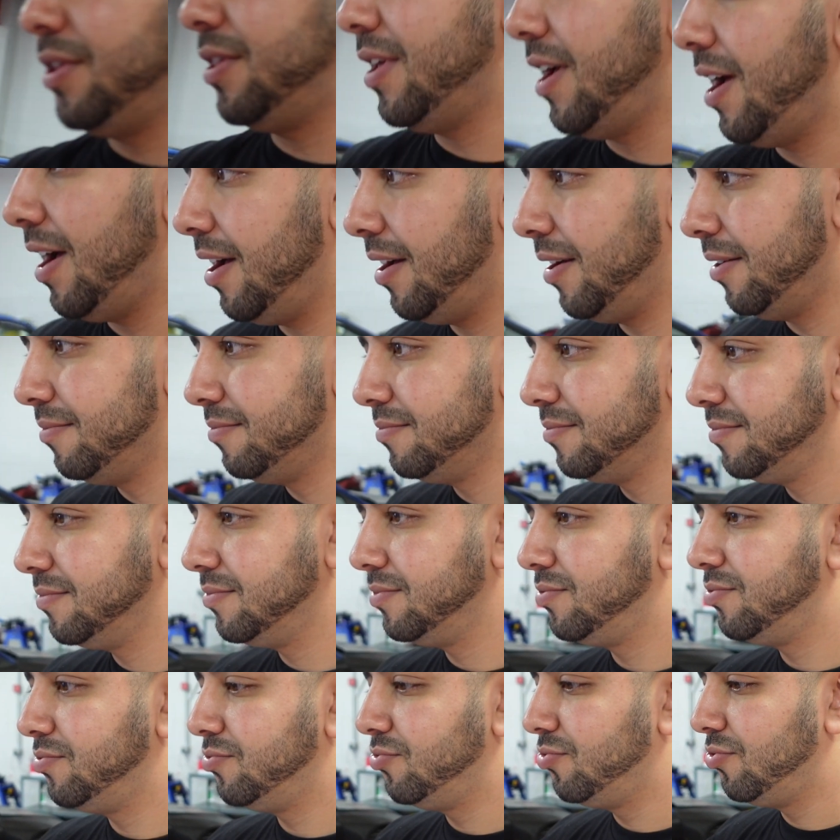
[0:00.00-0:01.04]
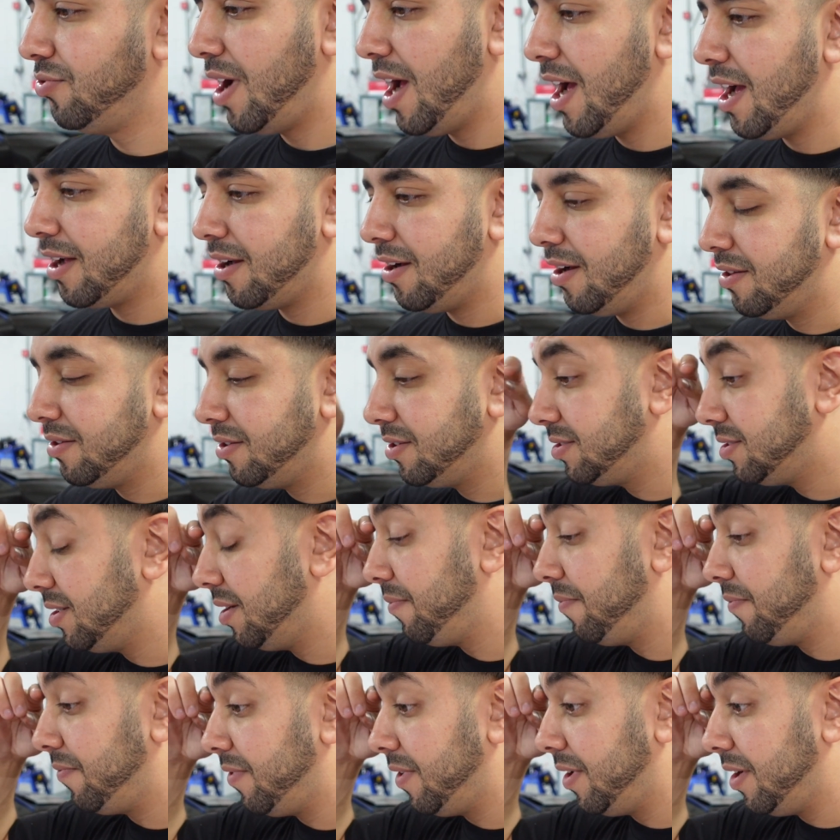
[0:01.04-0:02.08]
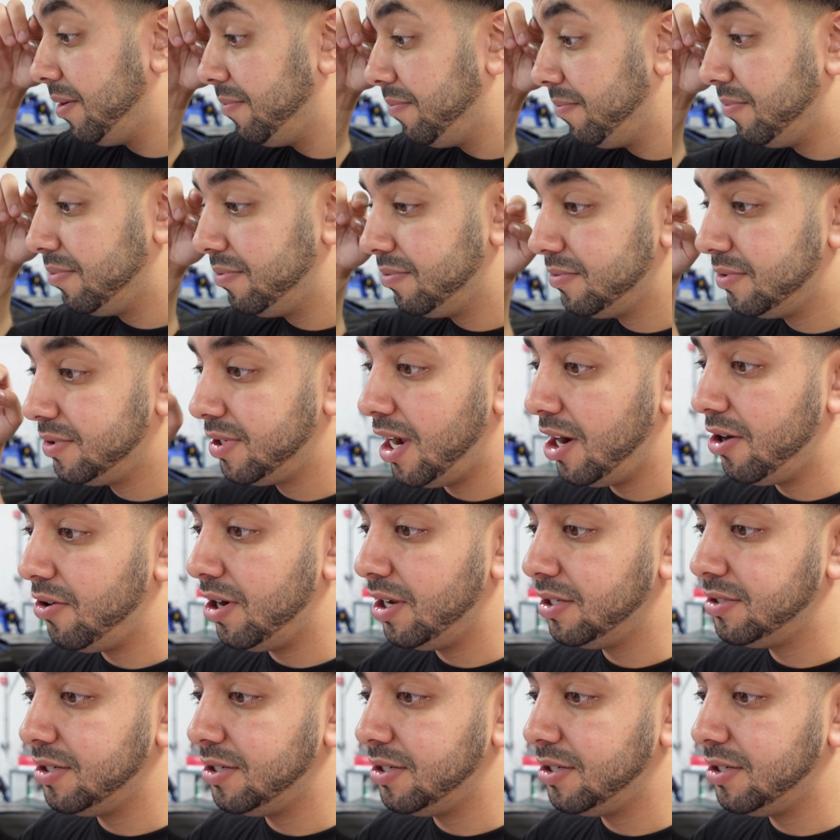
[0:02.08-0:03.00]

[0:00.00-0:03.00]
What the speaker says: that rack on the subframe. Tie rod's